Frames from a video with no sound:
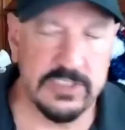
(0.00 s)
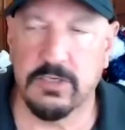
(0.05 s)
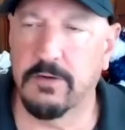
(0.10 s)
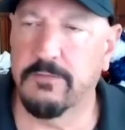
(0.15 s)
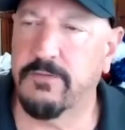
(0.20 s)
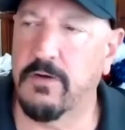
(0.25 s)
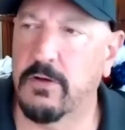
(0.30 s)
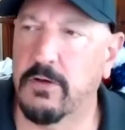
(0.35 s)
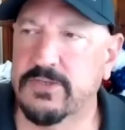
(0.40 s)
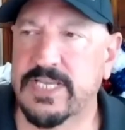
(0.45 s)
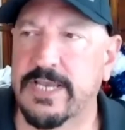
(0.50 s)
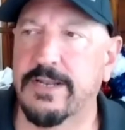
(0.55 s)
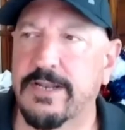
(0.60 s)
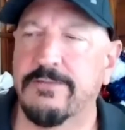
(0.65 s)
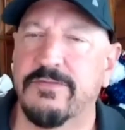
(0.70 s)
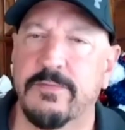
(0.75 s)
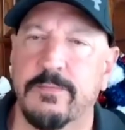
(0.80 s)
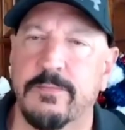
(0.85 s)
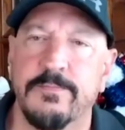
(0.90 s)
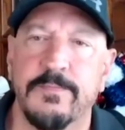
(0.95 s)
So if all 10
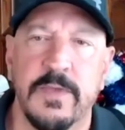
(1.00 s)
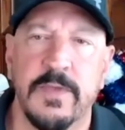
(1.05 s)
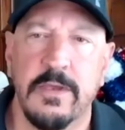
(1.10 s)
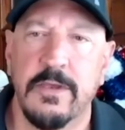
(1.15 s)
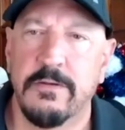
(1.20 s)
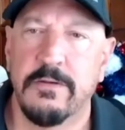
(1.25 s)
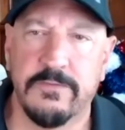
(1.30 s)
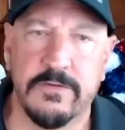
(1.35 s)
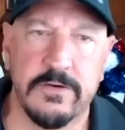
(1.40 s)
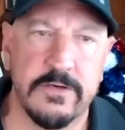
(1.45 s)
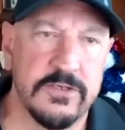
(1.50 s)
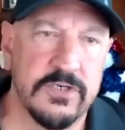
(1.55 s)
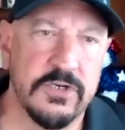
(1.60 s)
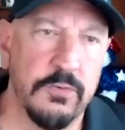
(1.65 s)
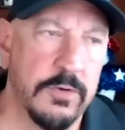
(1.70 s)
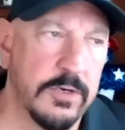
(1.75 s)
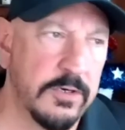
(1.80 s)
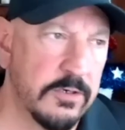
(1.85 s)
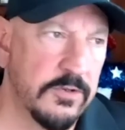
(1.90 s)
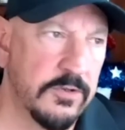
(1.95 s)
of them for
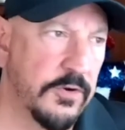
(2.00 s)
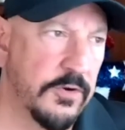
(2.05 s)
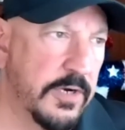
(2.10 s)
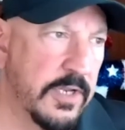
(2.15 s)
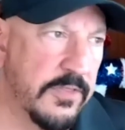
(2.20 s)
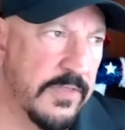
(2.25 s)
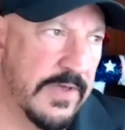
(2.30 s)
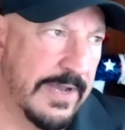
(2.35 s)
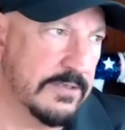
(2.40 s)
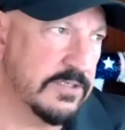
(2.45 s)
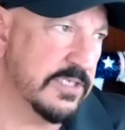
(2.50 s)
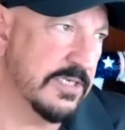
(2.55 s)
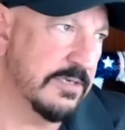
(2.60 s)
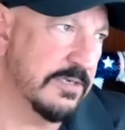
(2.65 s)
230,000,